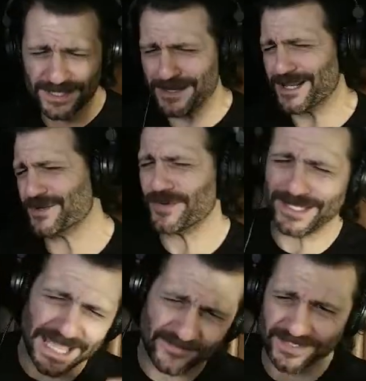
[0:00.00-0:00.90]
it doesn't really
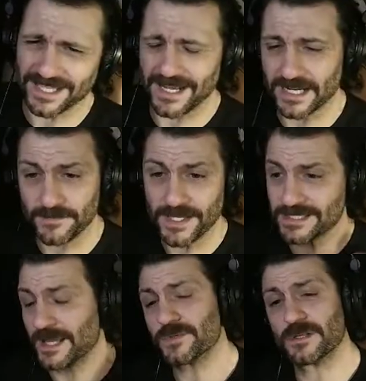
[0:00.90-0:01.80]
have to connect, because
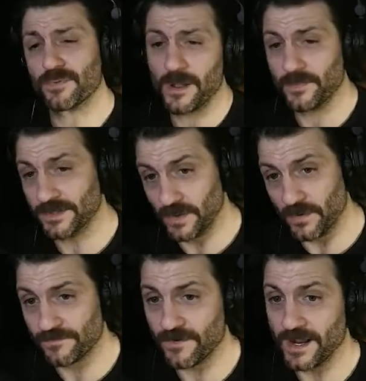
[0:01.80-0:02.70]
that was the problem with the
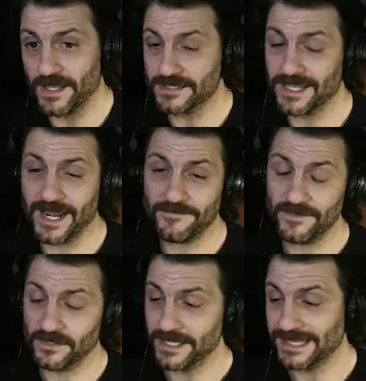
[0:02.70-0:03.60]
old Fridays. And I
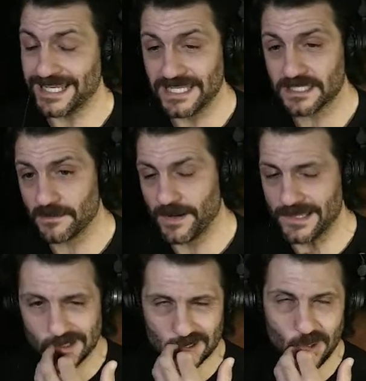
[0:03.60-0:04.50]
feel like they need some, and
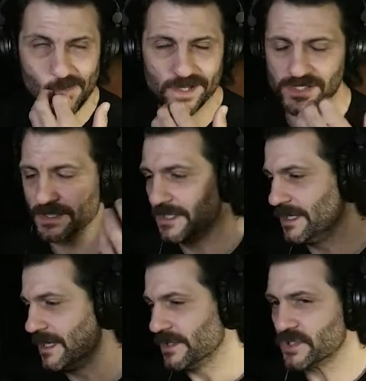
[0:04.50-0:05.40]
there's so much
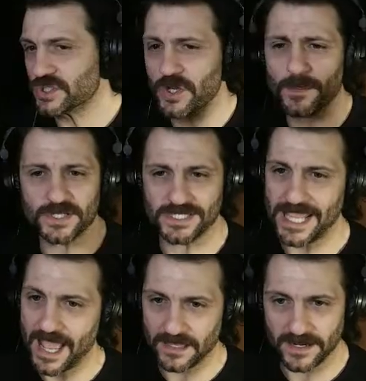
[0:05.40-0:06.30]

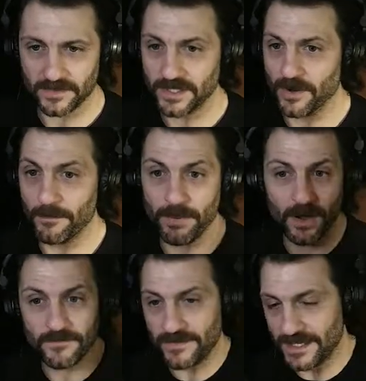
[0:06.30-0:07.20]
talent out there
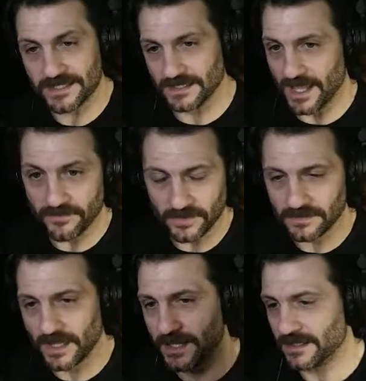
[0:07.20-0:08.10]
above his level.
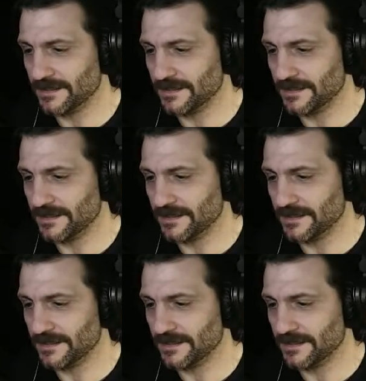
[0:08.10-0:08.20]
Like,